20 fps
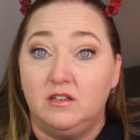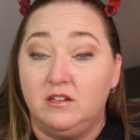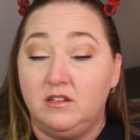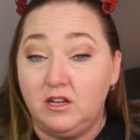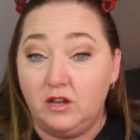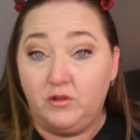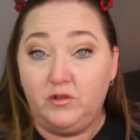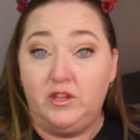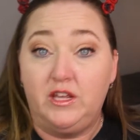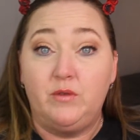
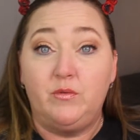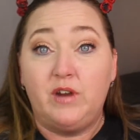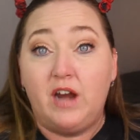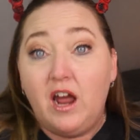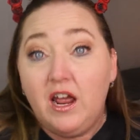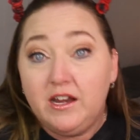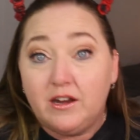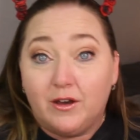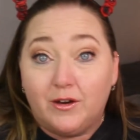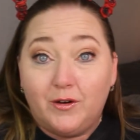not only would
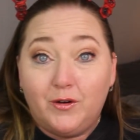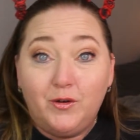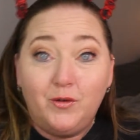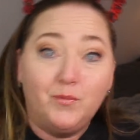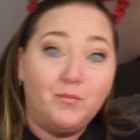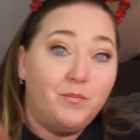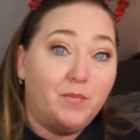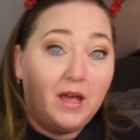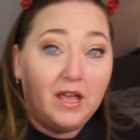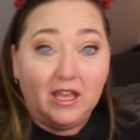I know,
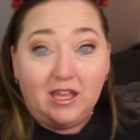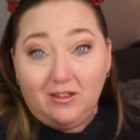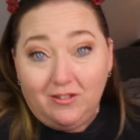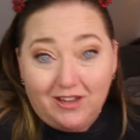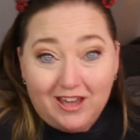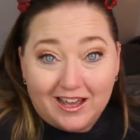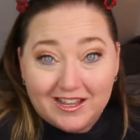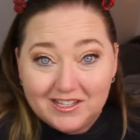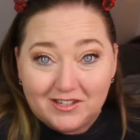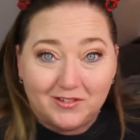but you
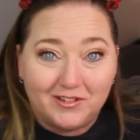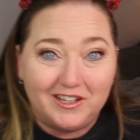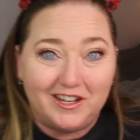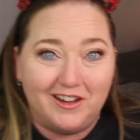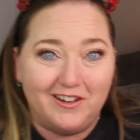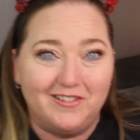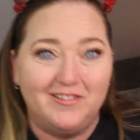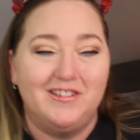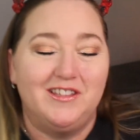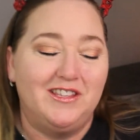guys will
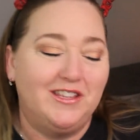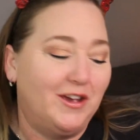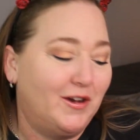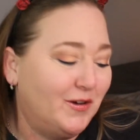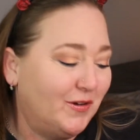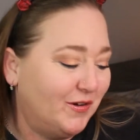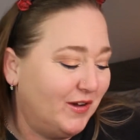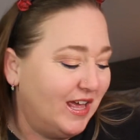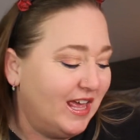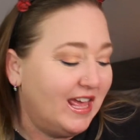know.
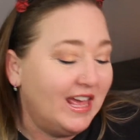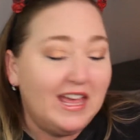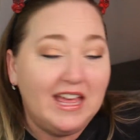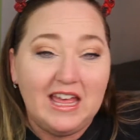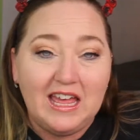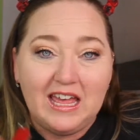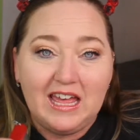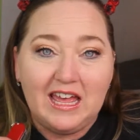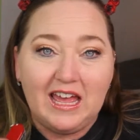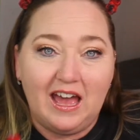So
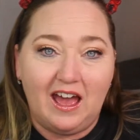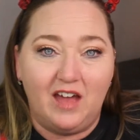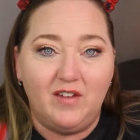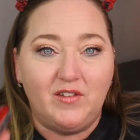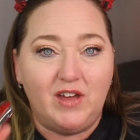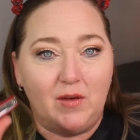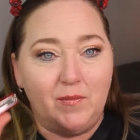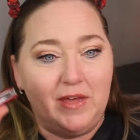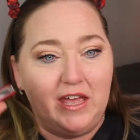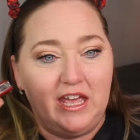I've
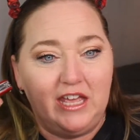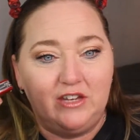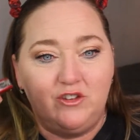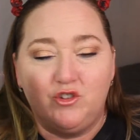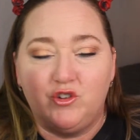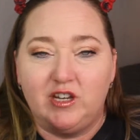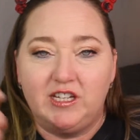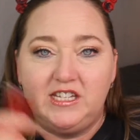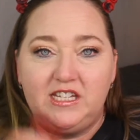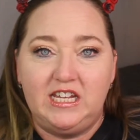got my
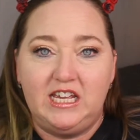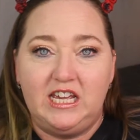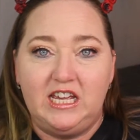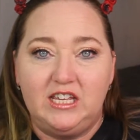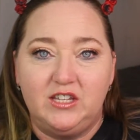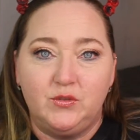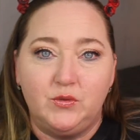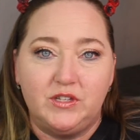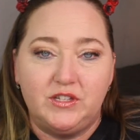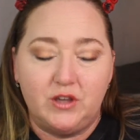trusty
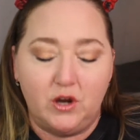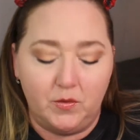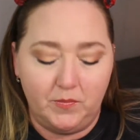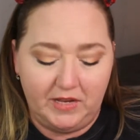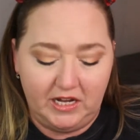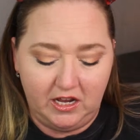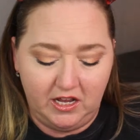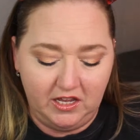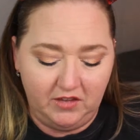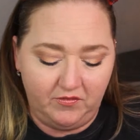Swiss
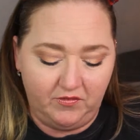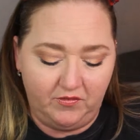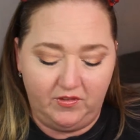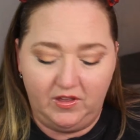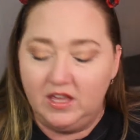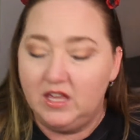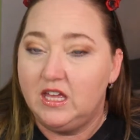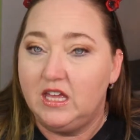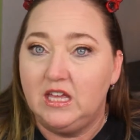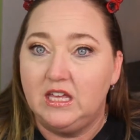Army knife,
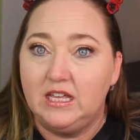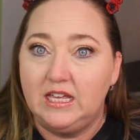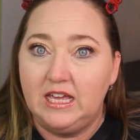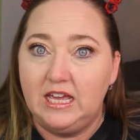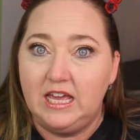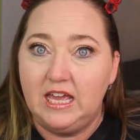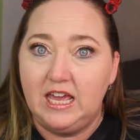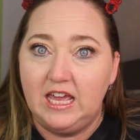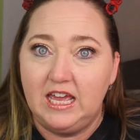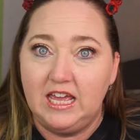
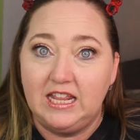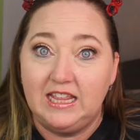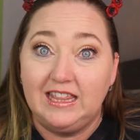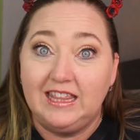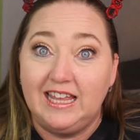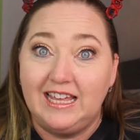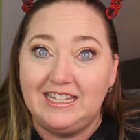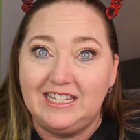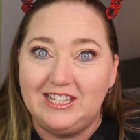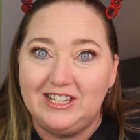and
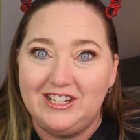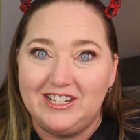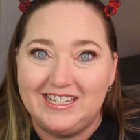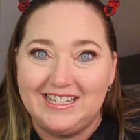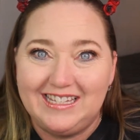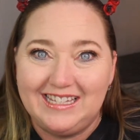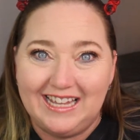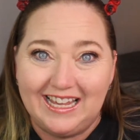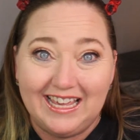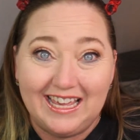let's
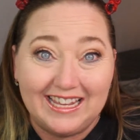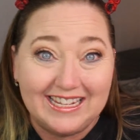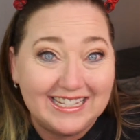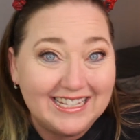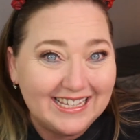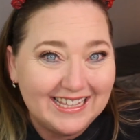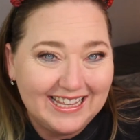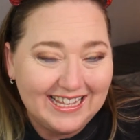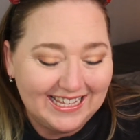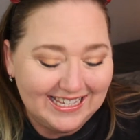just dig
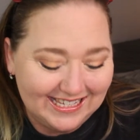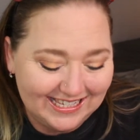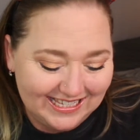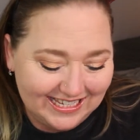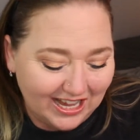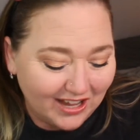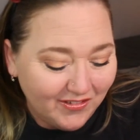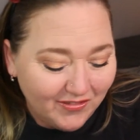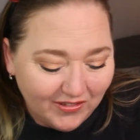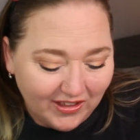into this
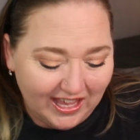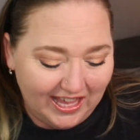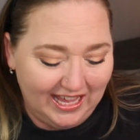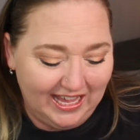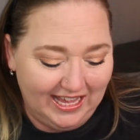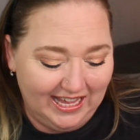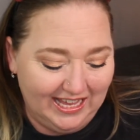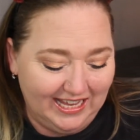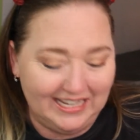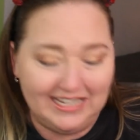stuff
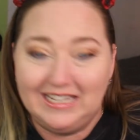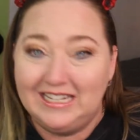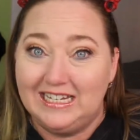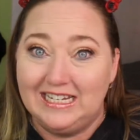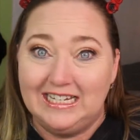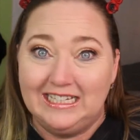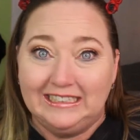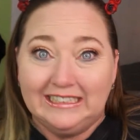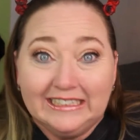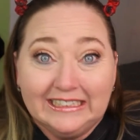and
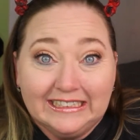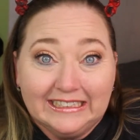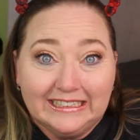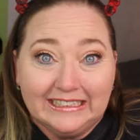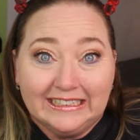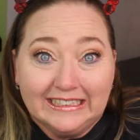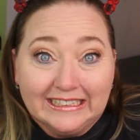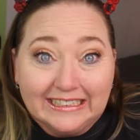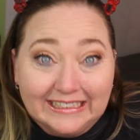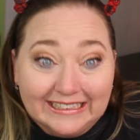
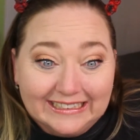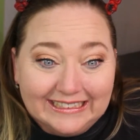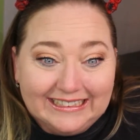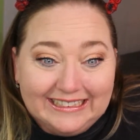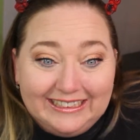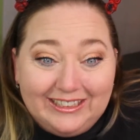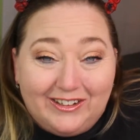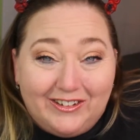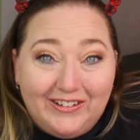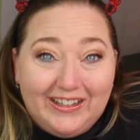
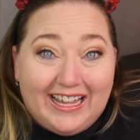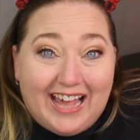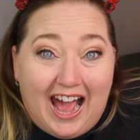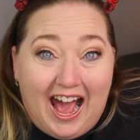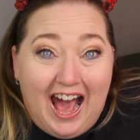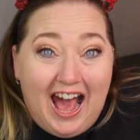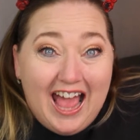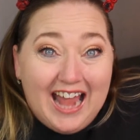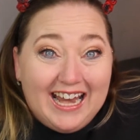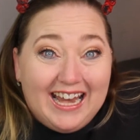see what we
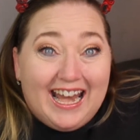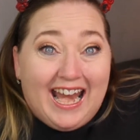got.